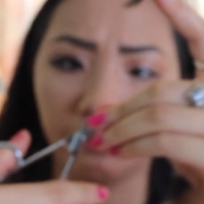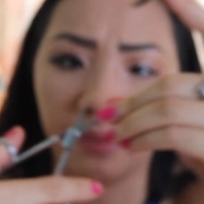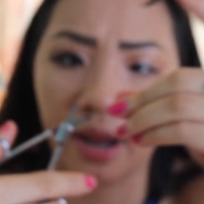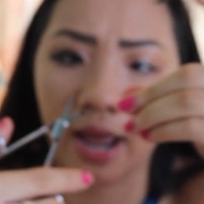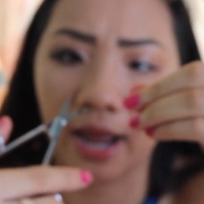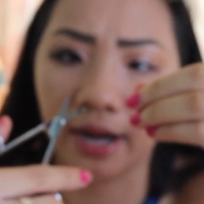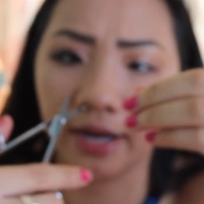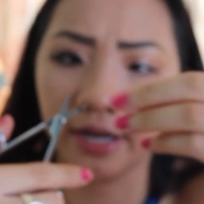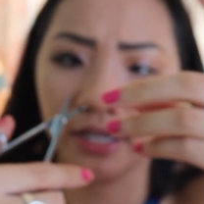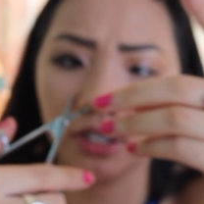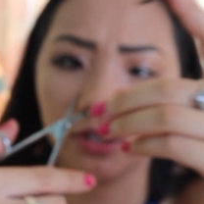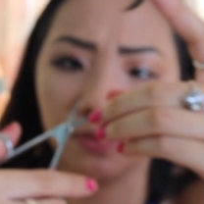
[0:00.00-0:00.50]

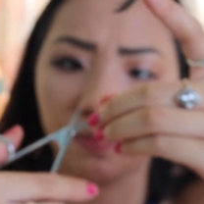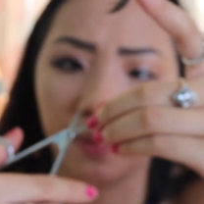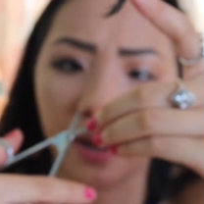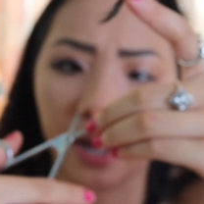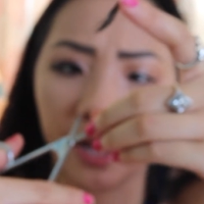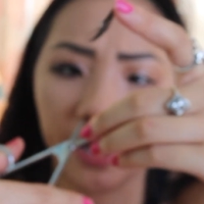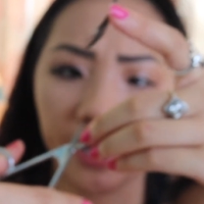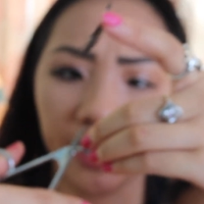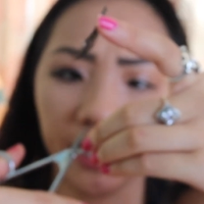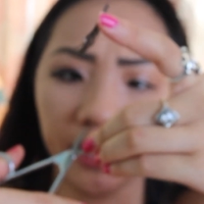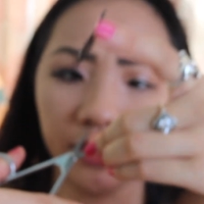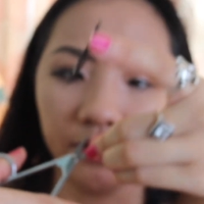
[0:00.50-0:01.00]
I need to
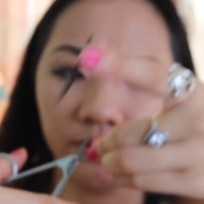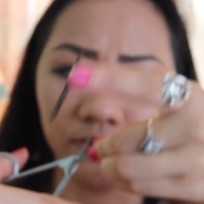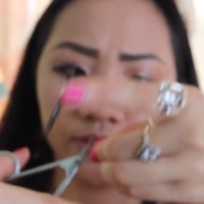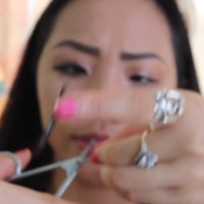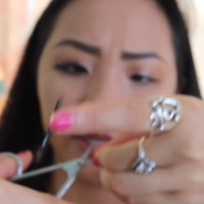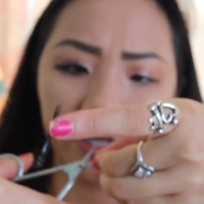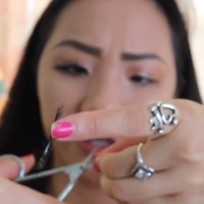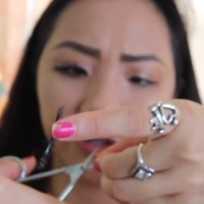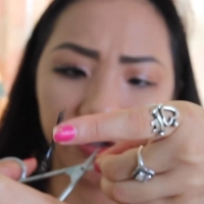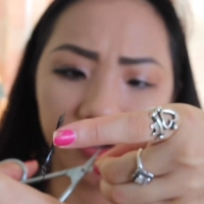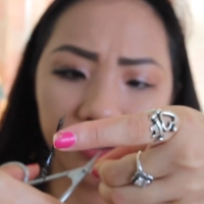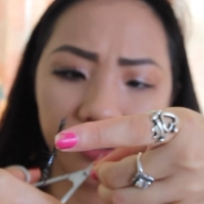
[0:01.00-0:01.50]
buy new
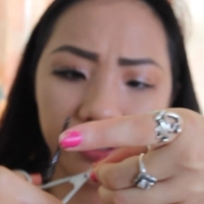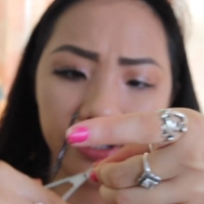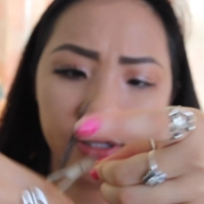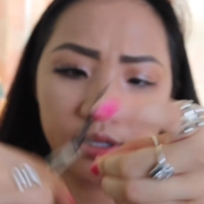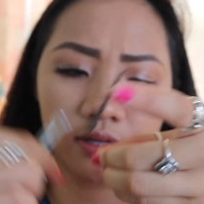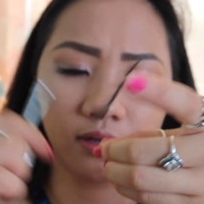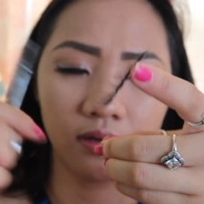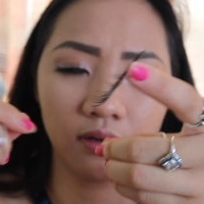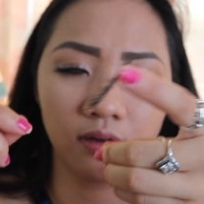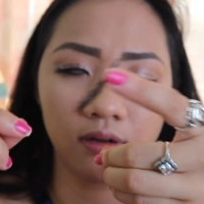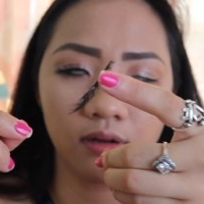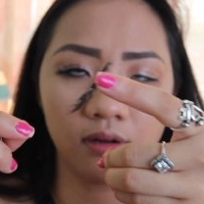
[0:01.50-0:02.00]
scissors.
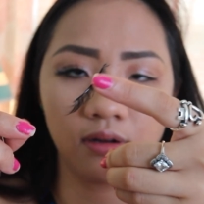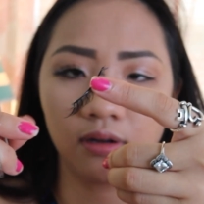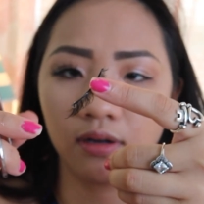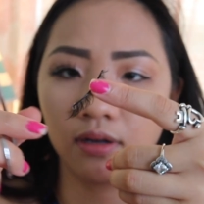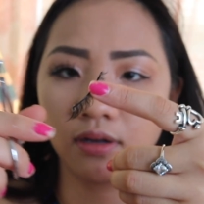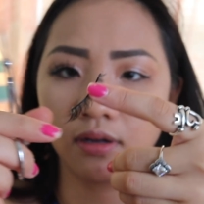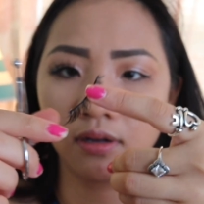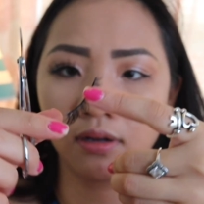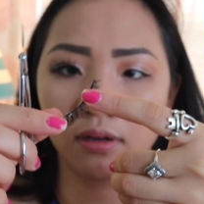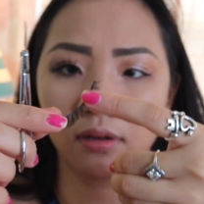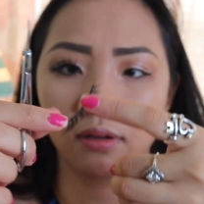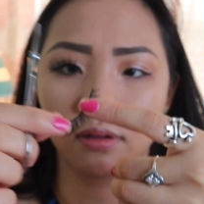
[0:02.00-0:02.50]

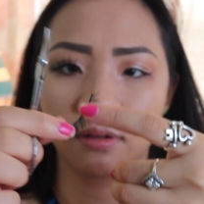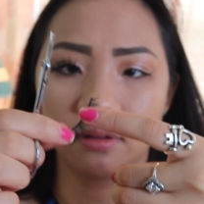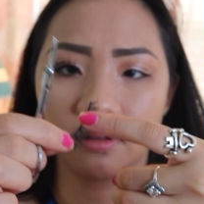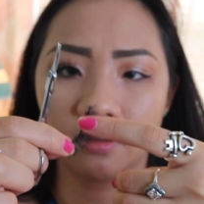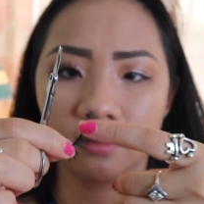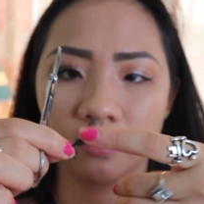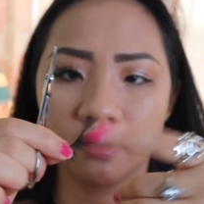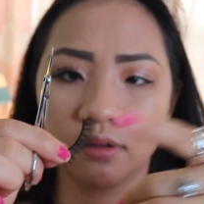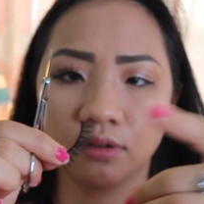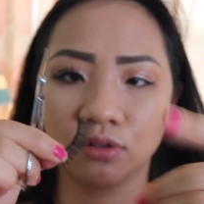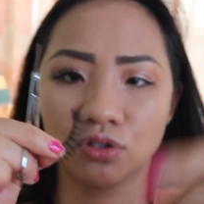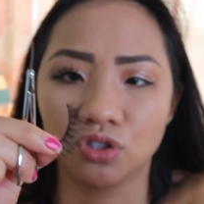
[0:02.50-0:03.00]

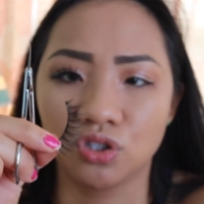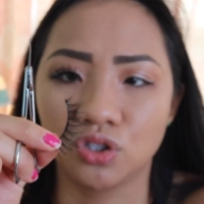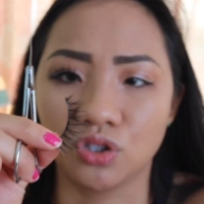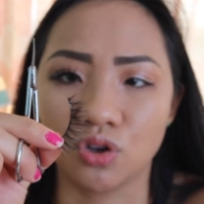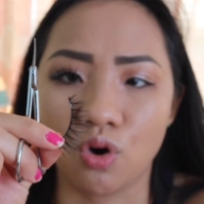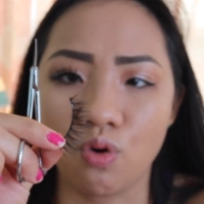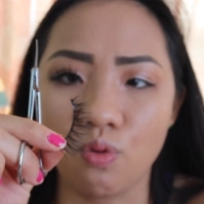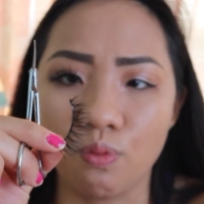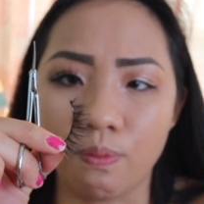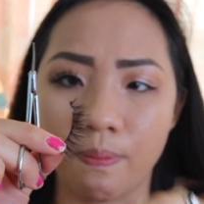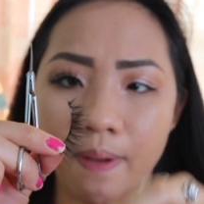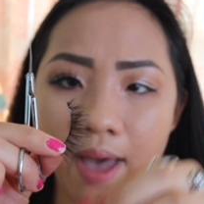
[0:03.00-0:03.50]

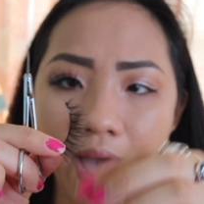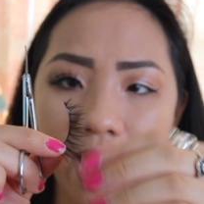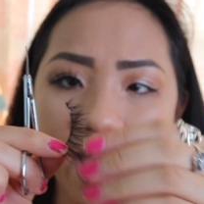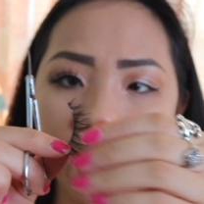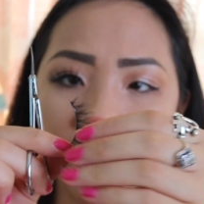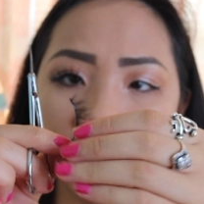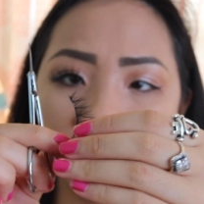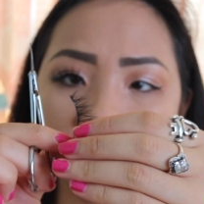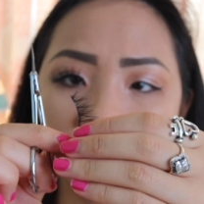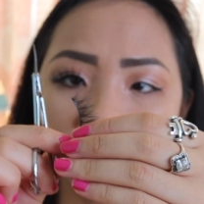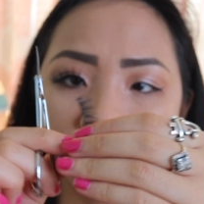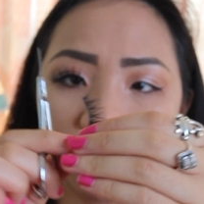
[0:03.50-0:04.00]
So
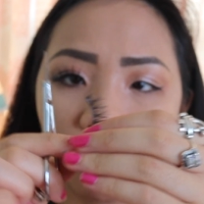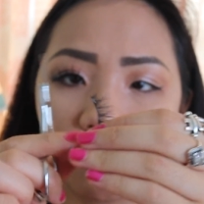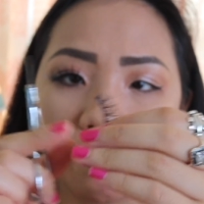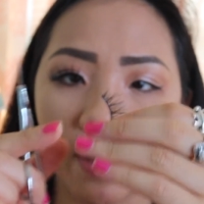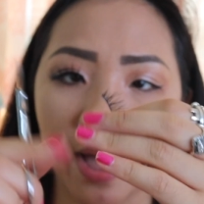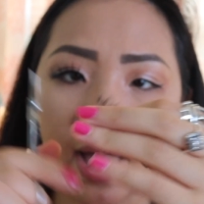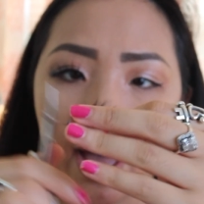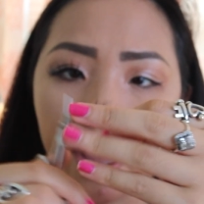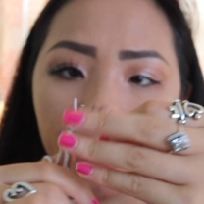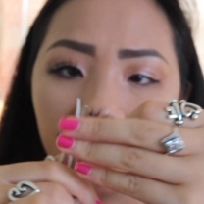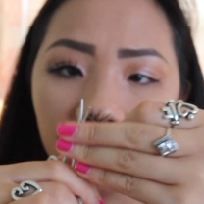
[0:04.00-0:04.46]
bad, so bad.